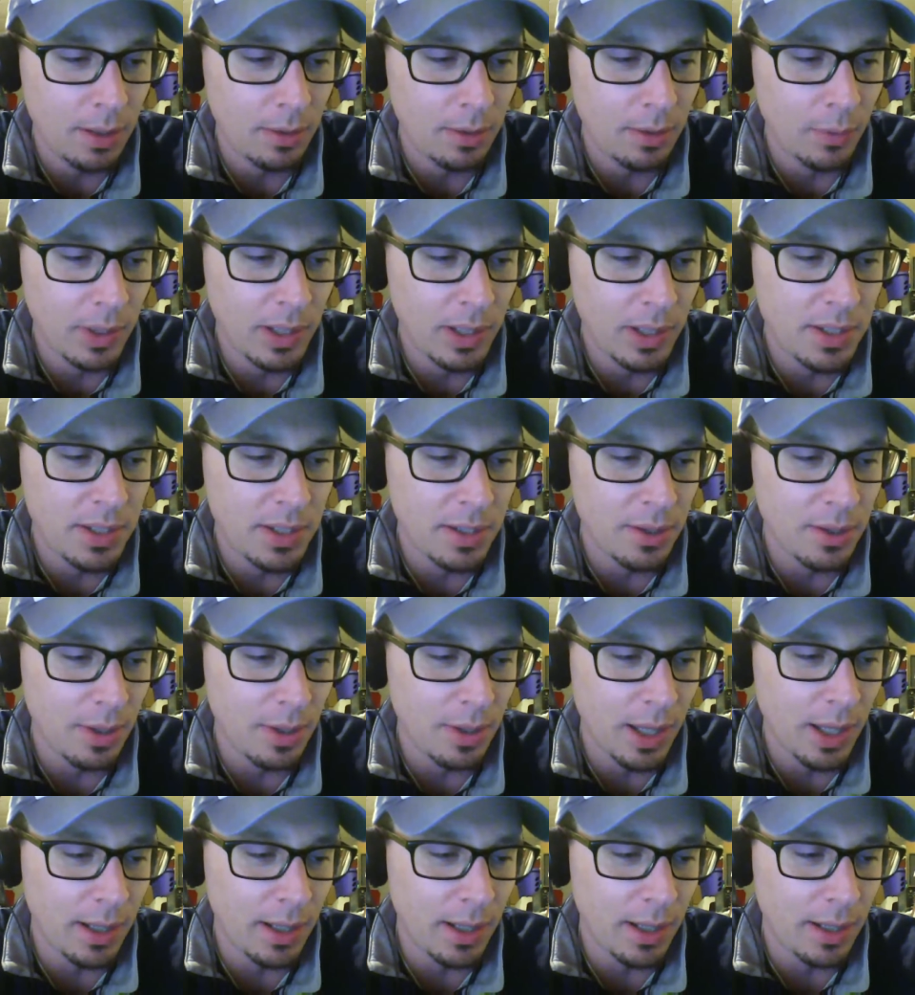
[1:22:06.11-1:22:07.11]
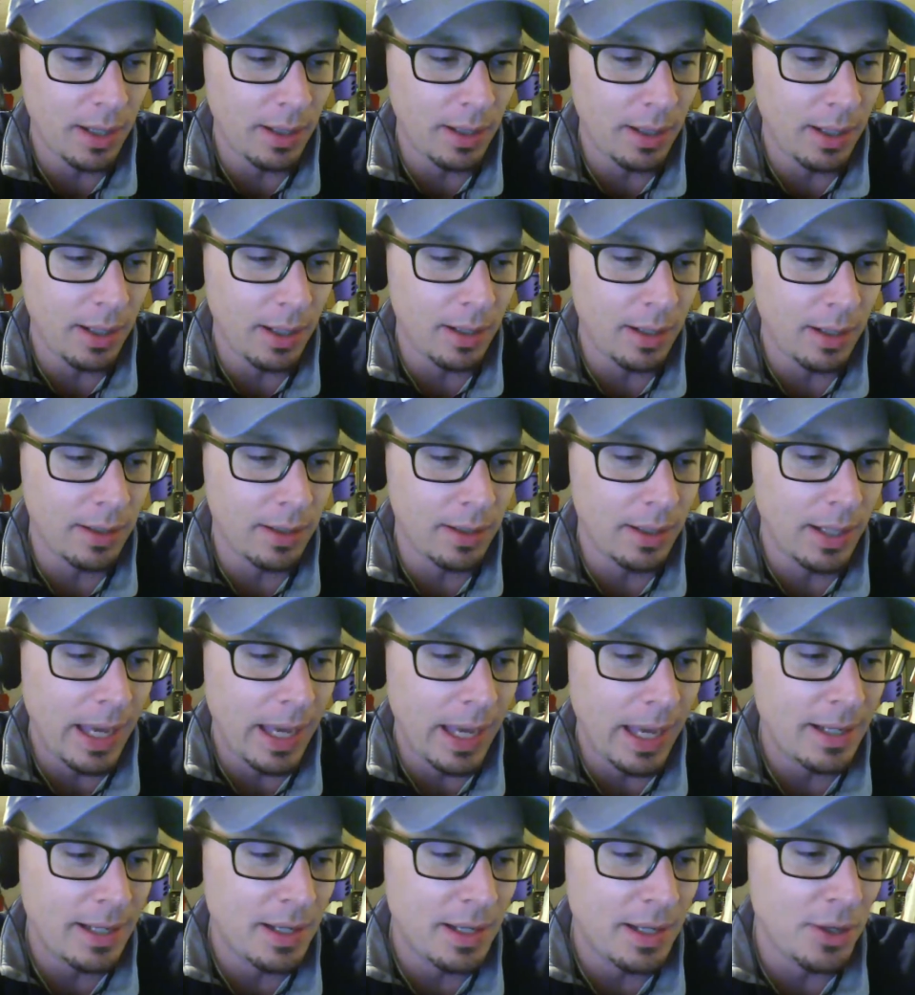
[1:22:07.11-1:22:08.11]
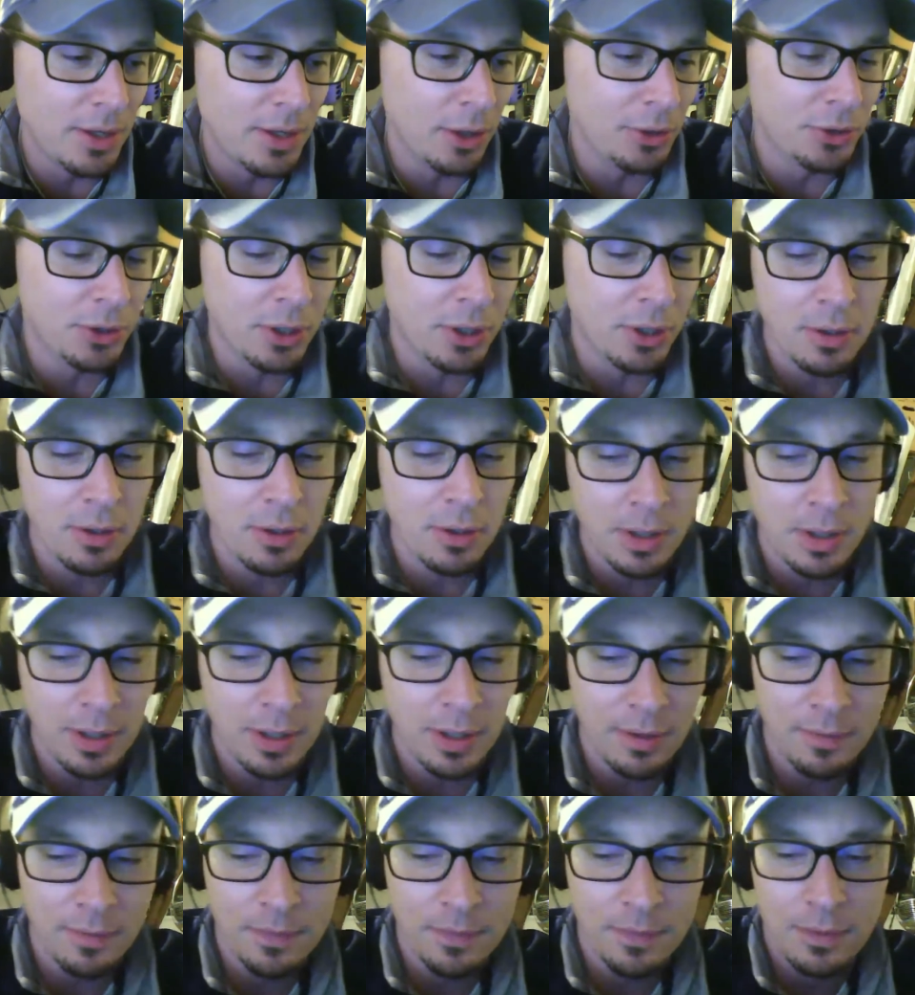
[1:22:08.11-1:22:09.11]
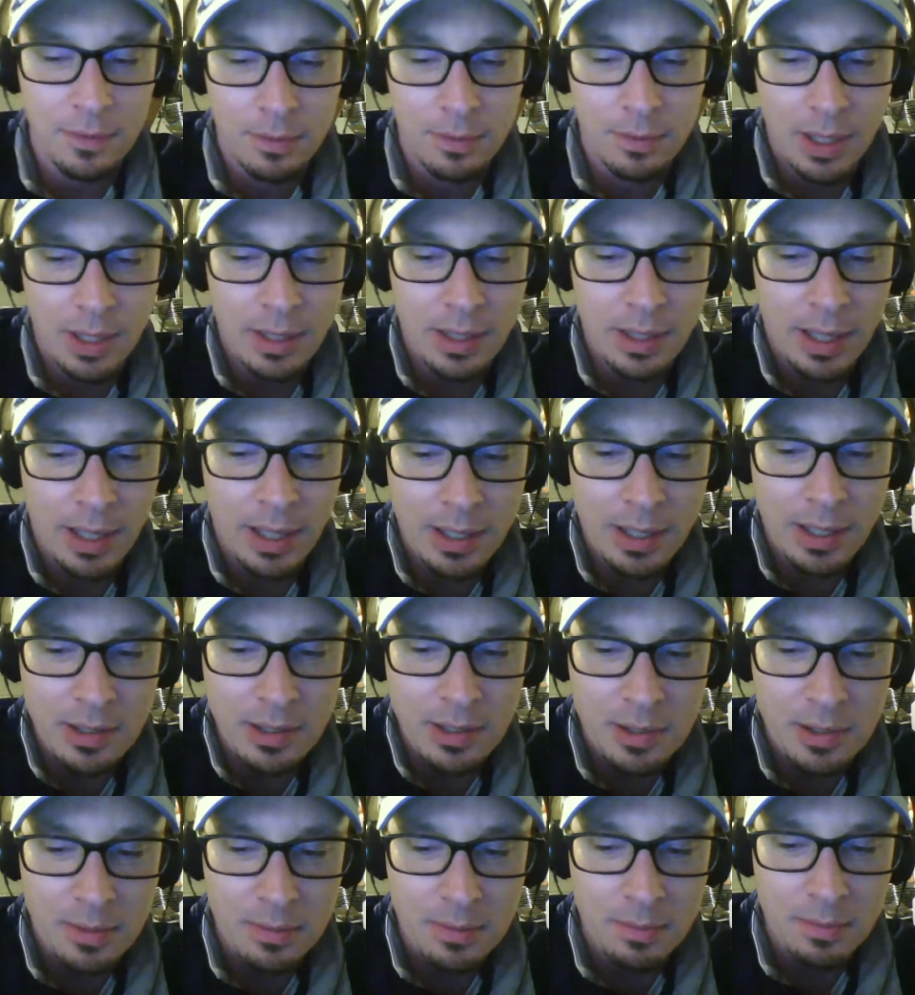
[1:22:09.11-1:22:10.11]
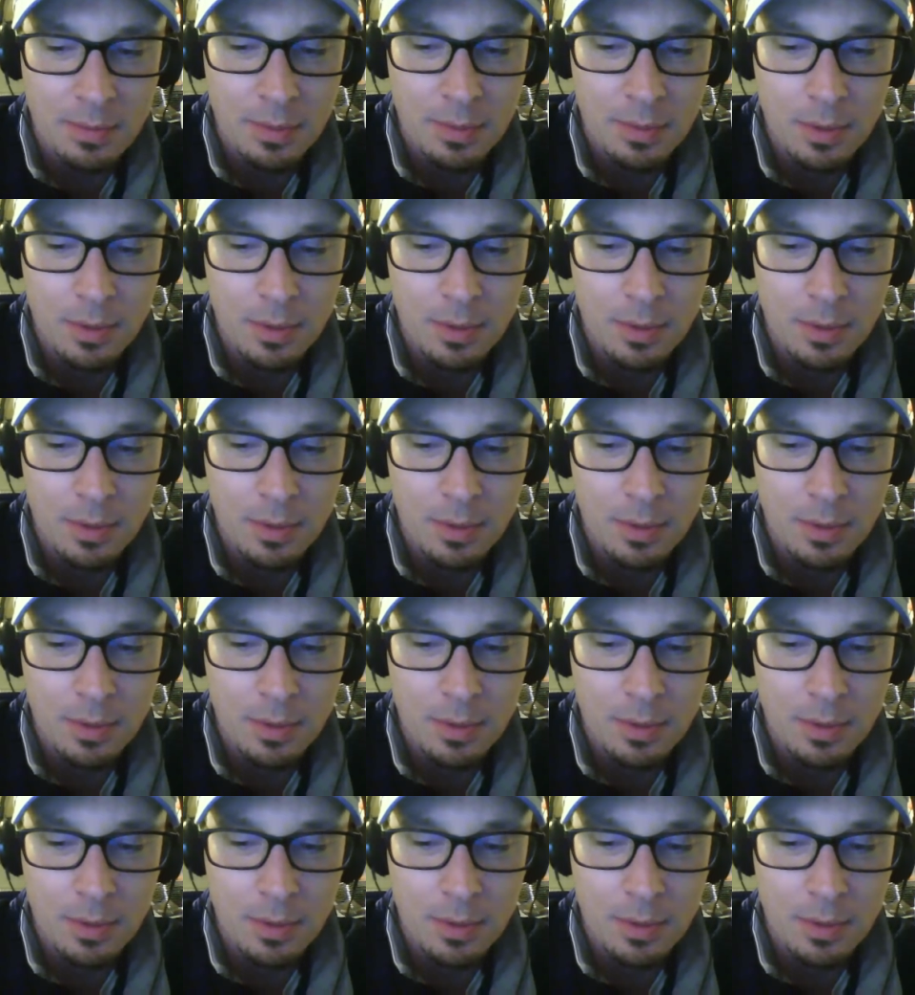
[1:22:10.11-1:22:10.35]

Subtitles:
we listened to a lot of 90s alternative in the 90s.